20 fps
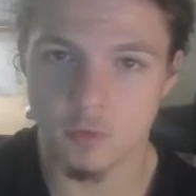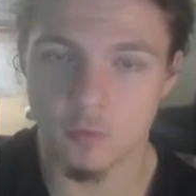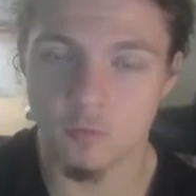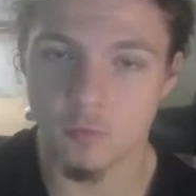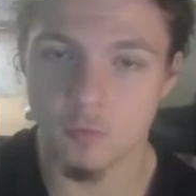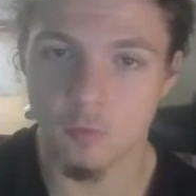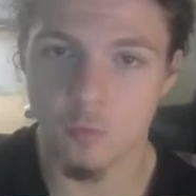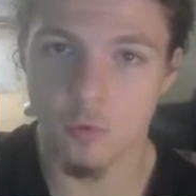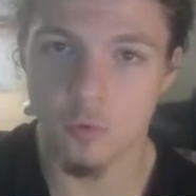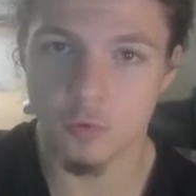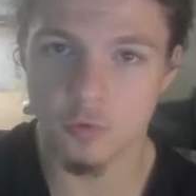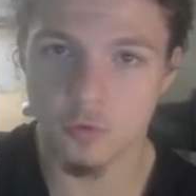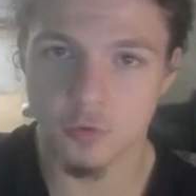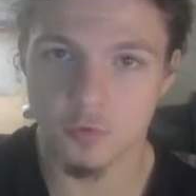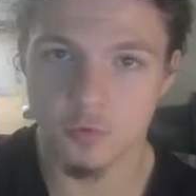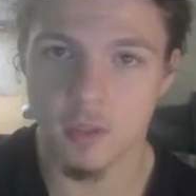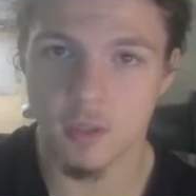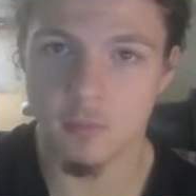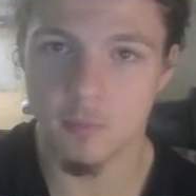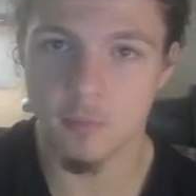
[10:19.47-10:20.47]
of water
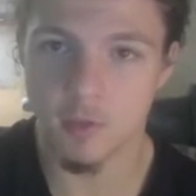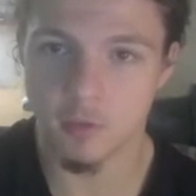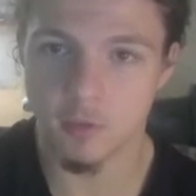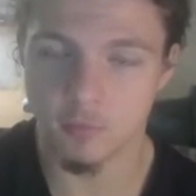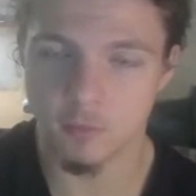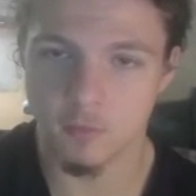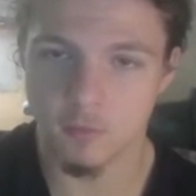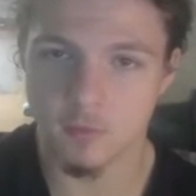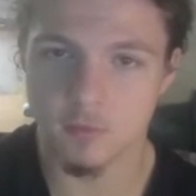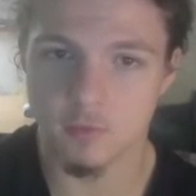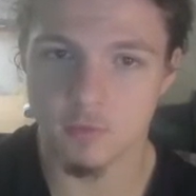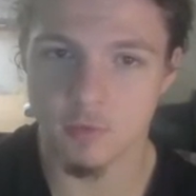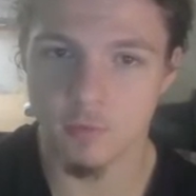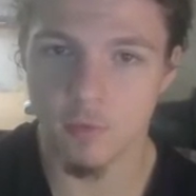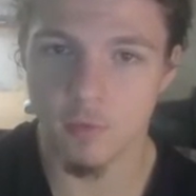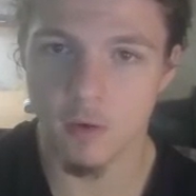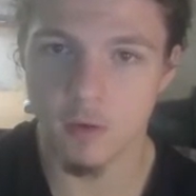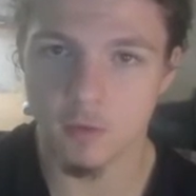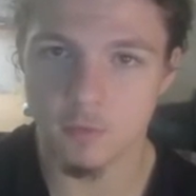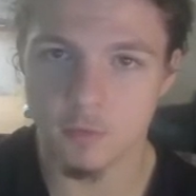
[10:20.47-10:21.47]
and minerals
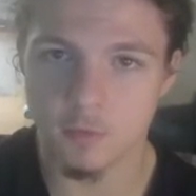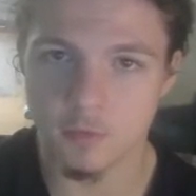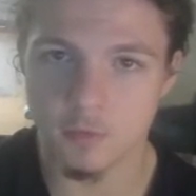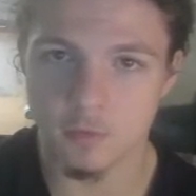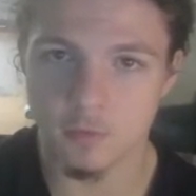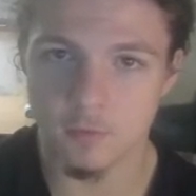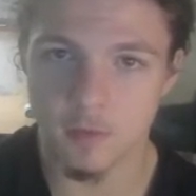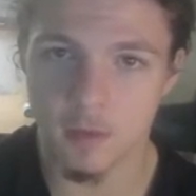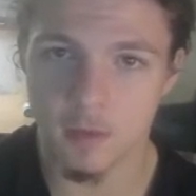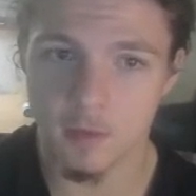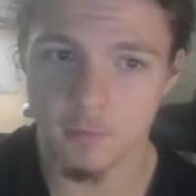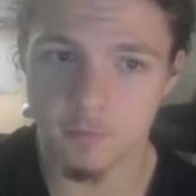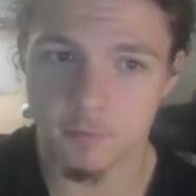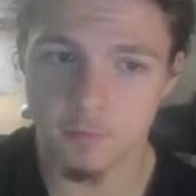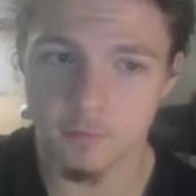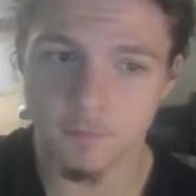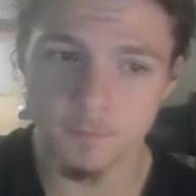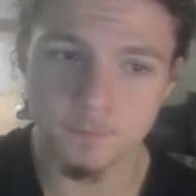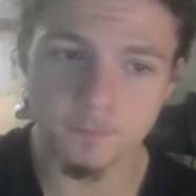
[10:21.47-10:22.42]
required to survive.